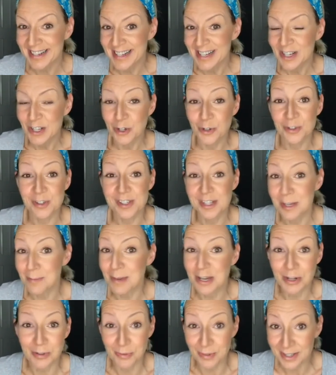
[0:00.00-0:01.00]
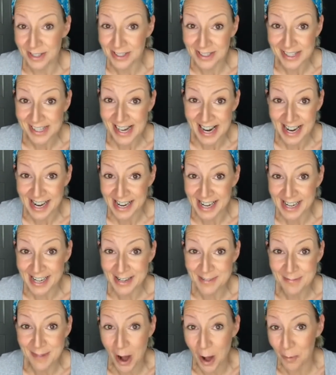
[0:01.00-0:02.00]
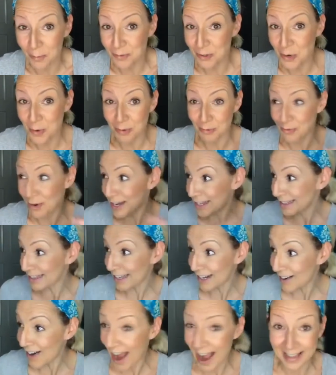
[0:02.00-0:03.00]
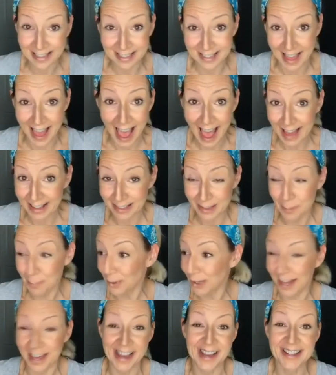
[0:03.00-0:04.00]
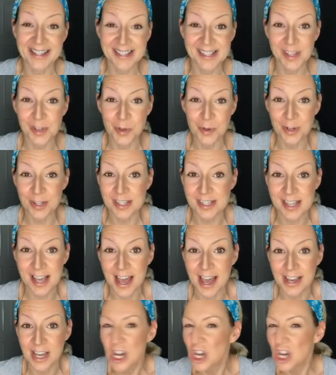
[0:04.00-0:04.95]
You'll see me in real time. I'll do it right there at the place so you could say,